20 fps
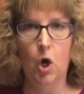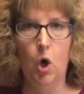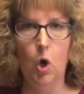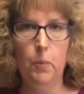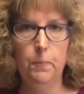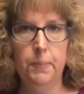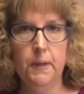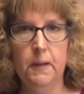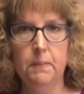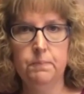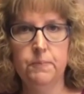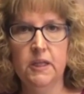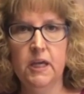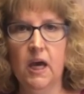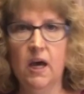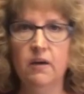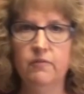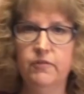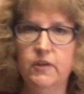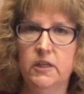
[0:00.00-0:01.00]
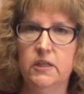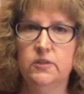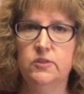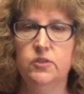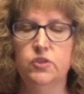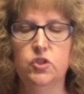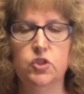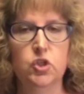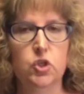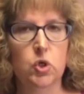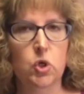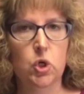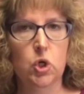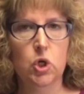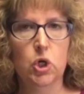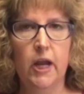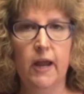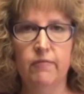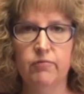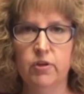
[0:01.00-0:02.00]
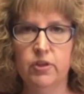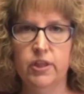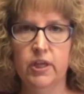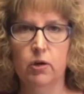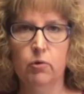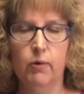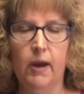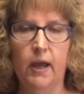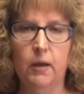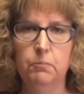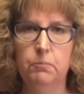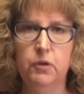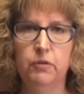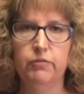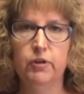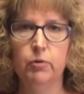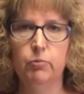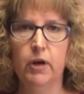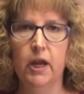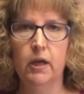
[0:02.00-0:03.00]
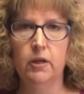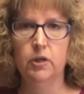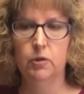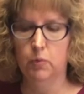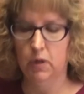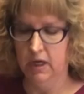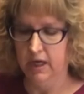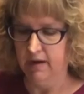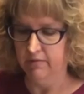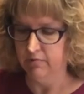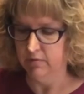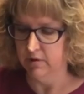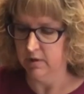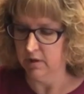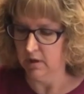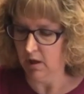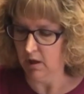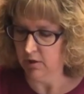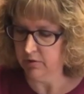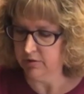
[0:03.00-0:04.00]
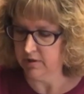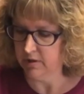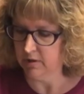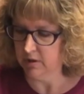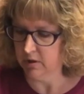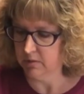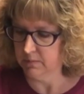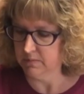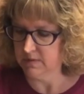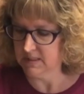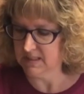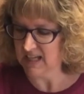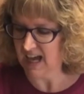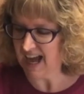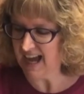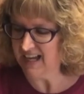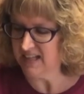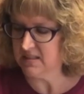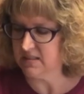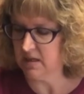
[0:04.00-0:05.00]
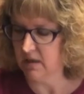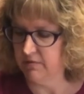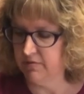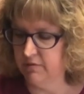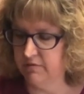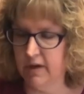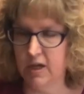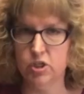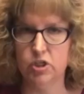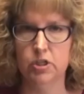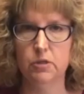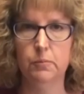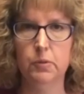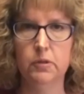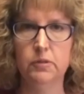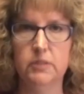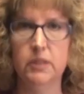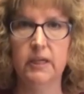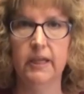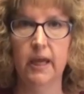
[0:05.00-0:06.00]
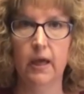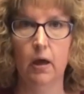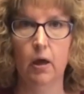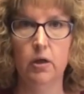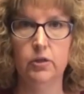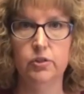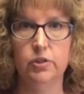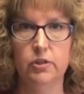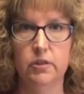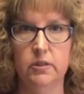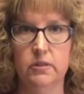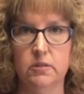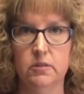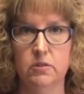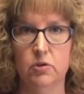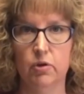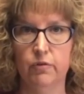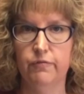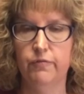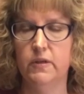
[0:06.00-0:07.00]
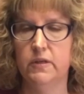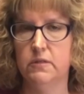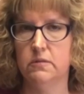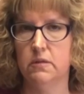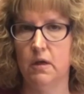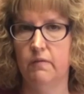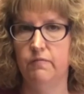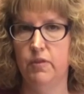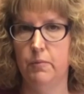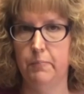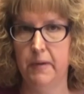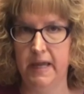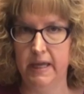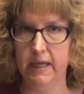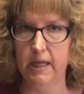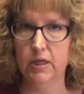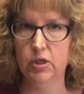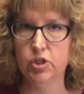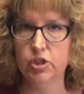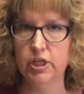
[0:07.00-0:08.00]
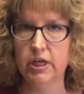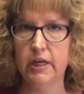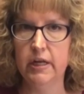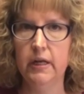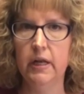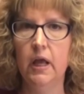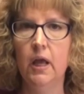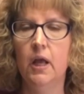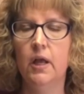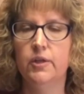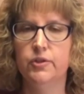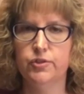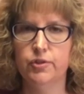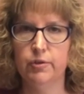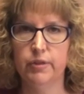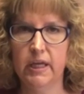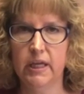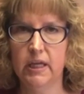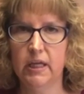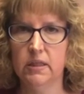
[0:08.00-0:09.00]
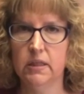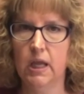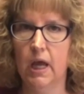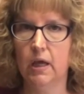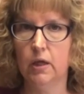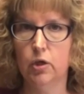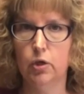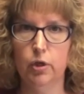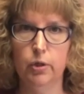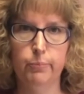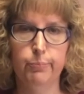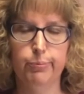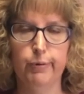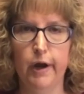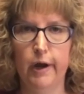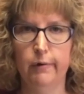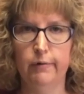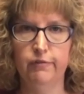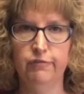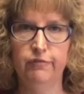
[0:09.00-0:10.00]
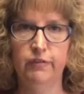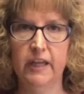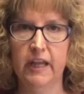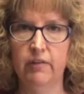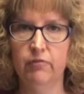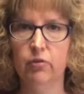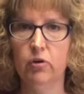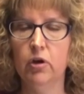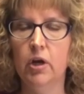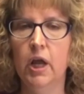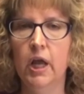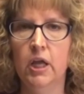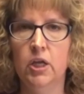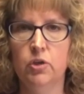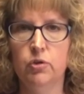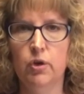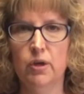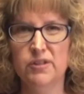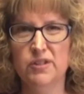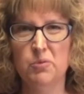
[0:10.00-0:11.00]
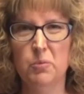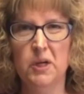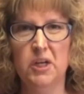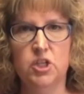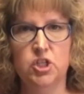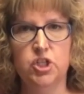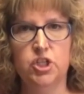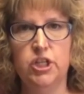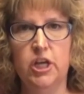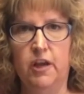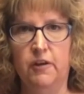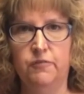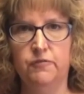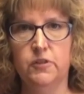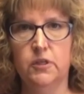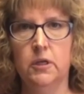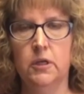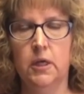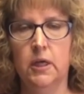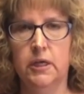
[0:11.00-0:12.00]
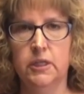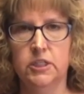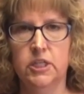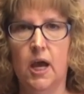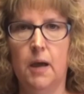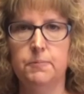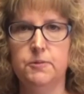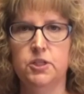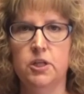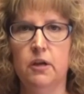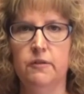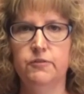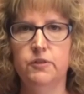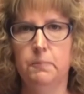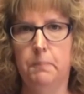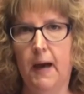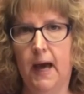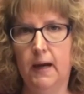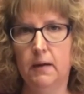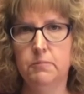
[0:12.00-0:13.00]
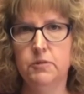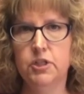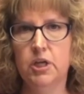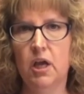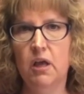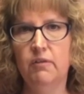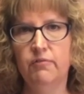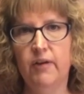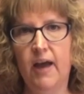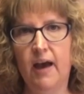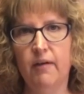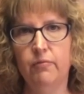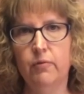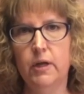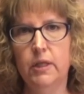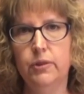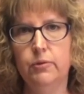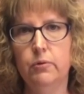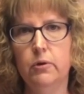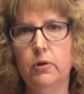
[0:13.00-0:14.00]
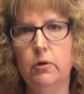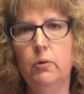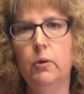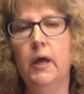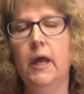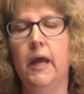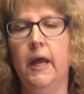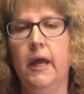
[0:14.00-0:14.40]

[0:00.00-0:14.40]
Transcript: open up the oven, stir everything around, move it around. You want all the sides of the vegetable to get onto the surface of the baking sheet so they get that good brown flavor. You also want to shift top shelf to bottom shelf halfway through